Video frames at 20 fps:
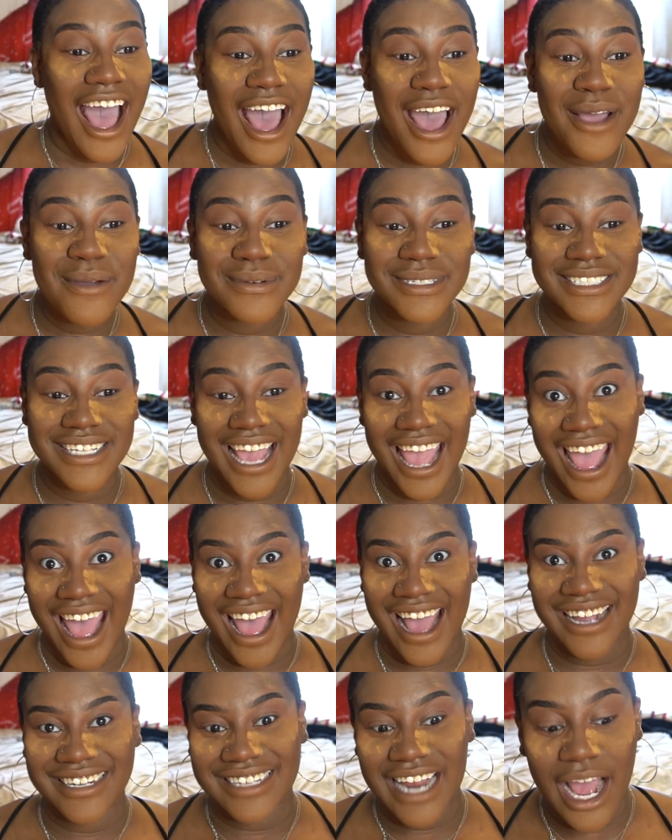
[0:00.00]
I was
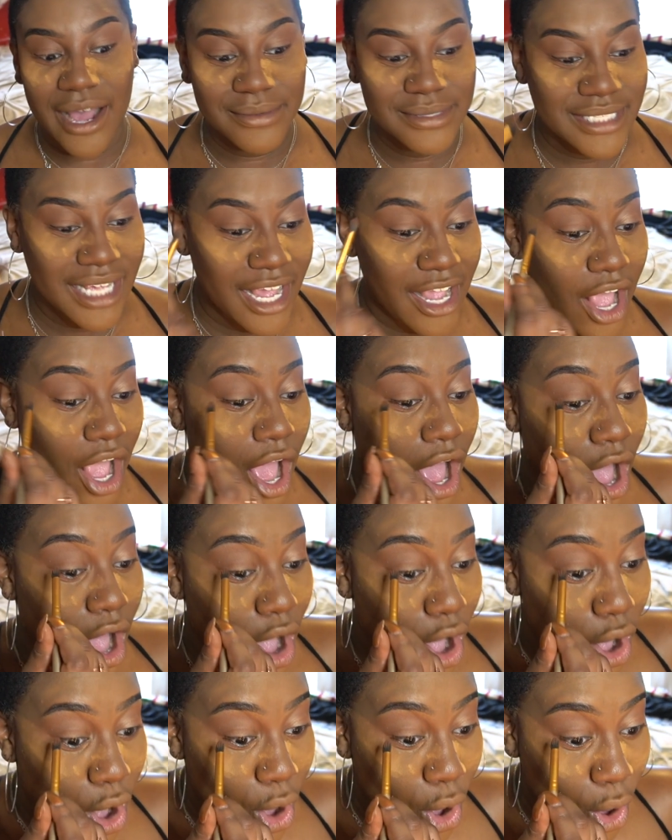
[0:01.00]
gagged. I was like,
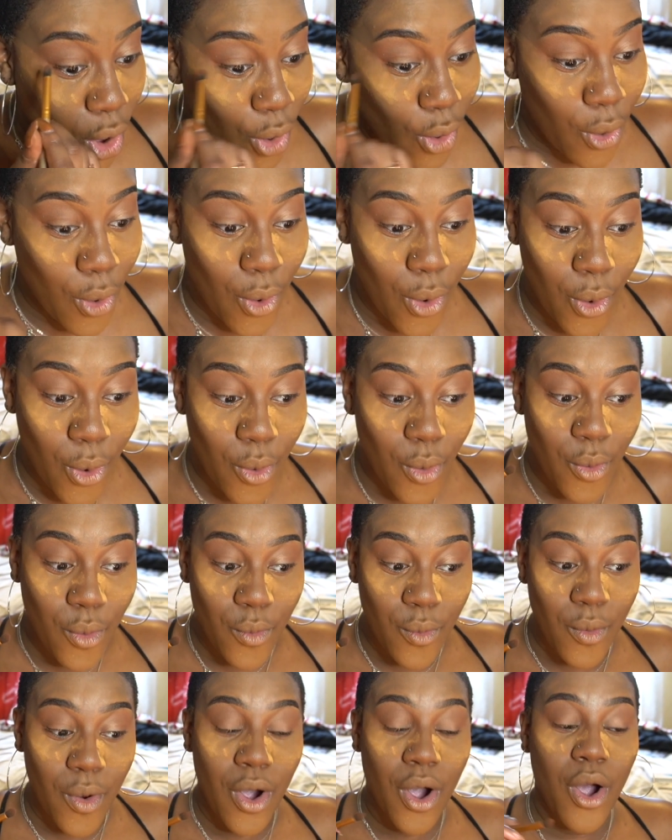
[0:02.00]

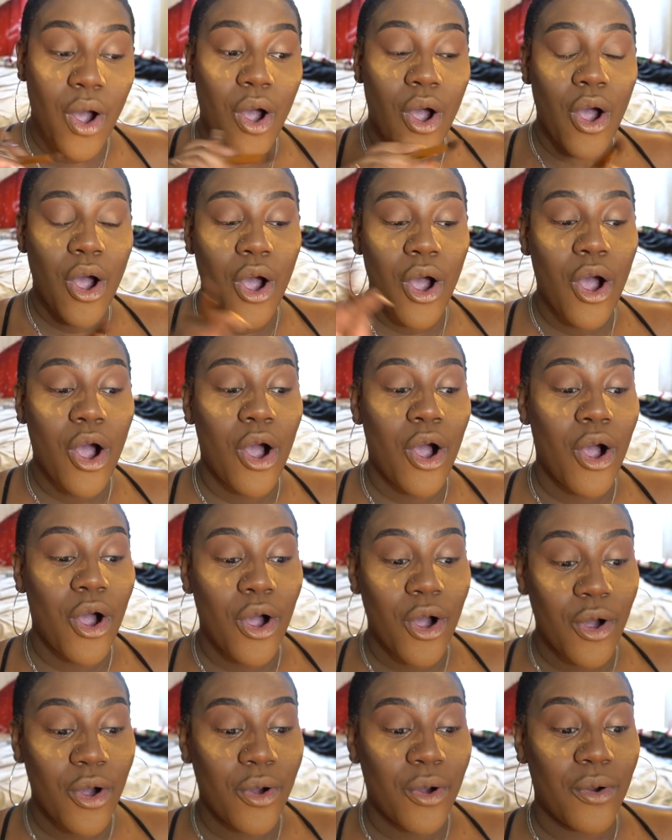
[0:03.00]
oh
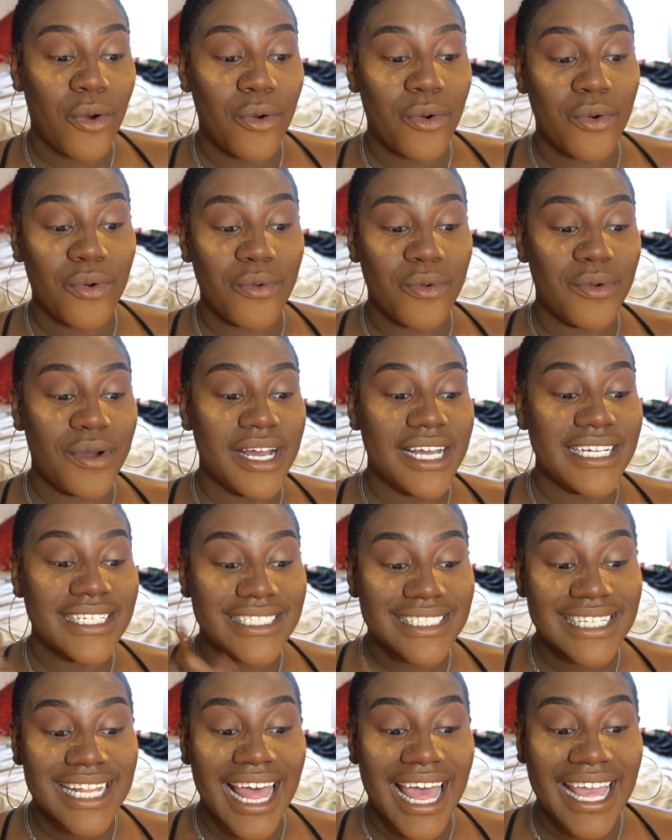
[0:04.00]
oh,
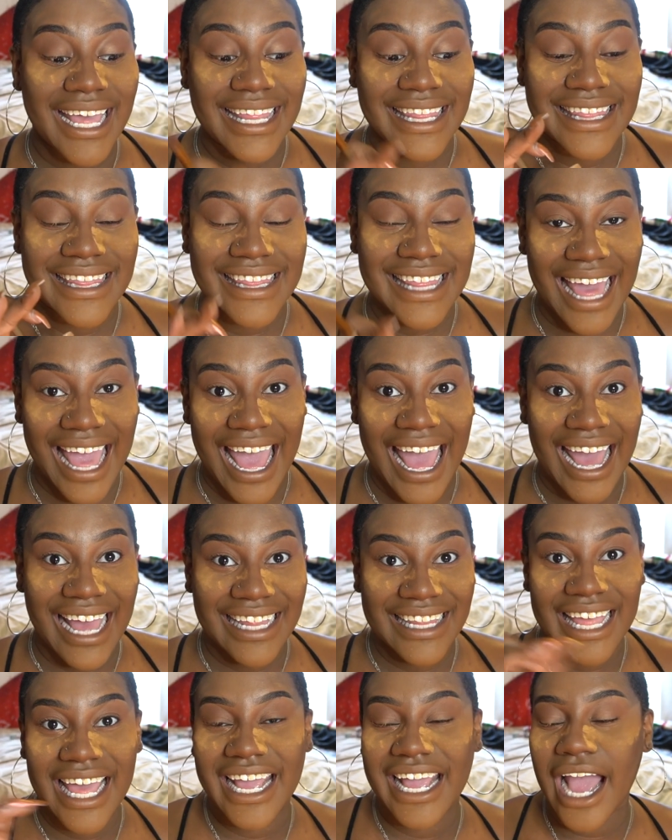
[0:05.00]
it's like
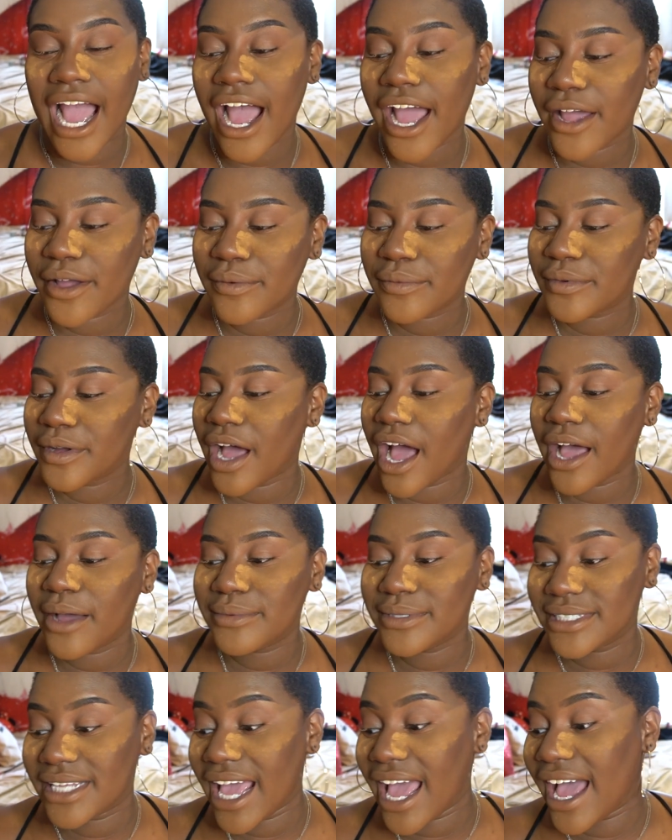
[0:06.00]
that. Like I
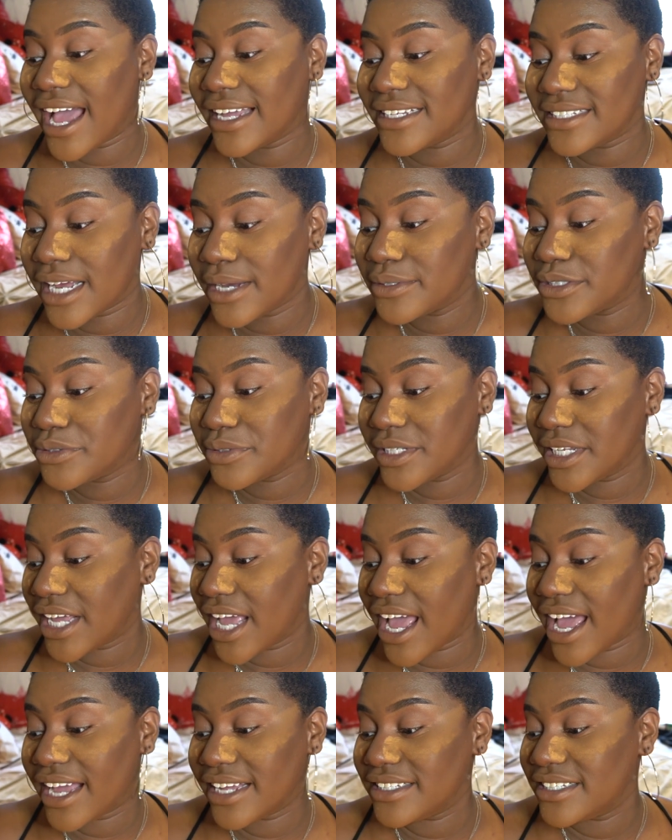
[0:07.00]
was gagged. I was really
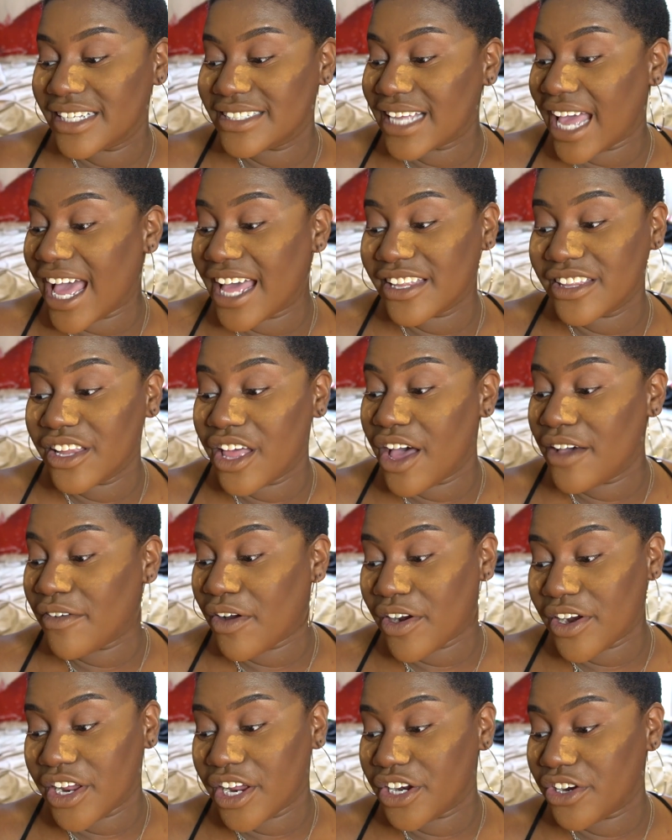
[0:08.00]
gagged. I love
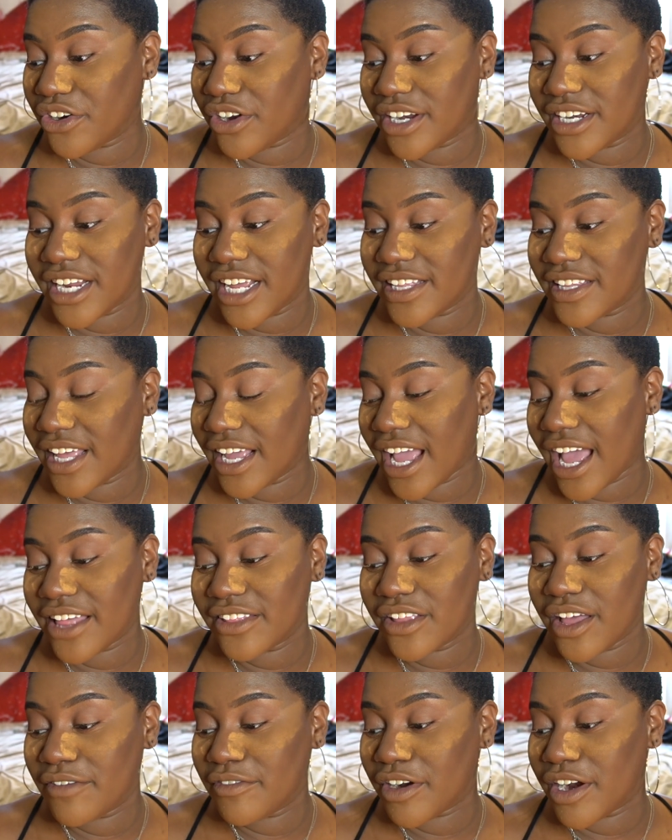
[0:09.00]
Ariana Grande. Like I
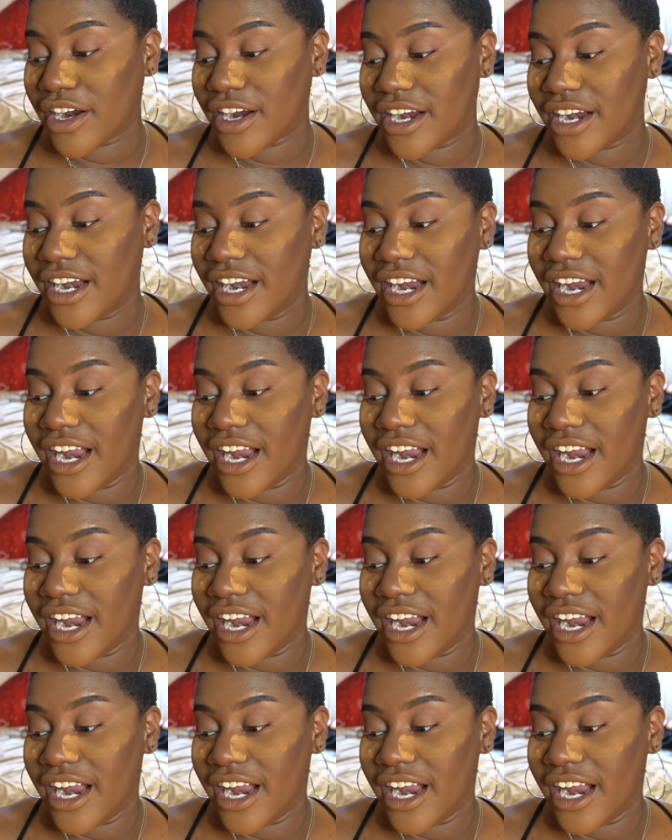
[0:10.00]
love her.